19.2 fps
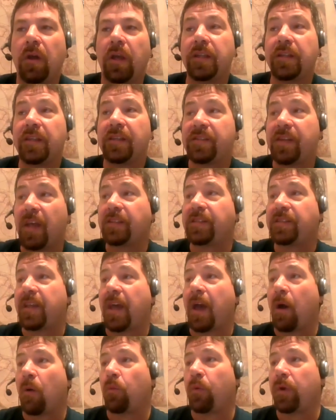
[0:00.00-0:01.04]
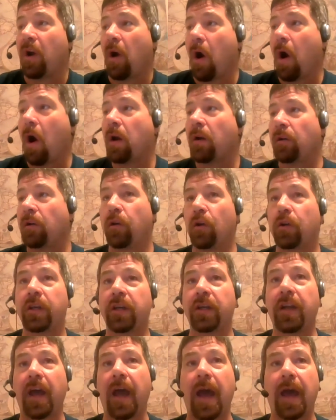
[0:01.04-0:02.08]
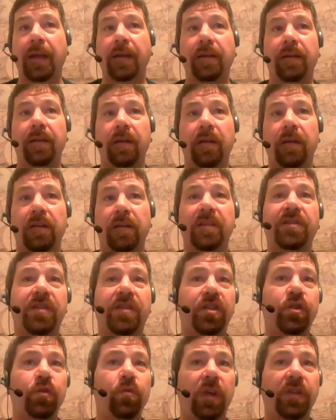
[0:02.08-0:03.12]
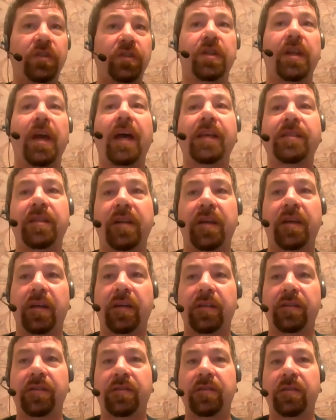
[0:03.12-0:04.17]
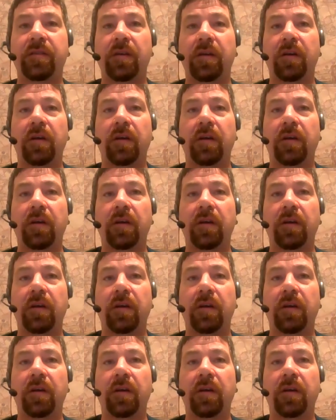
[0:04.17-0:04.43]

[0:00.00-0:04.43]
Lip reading: in the sense that we are looking at the situation as it is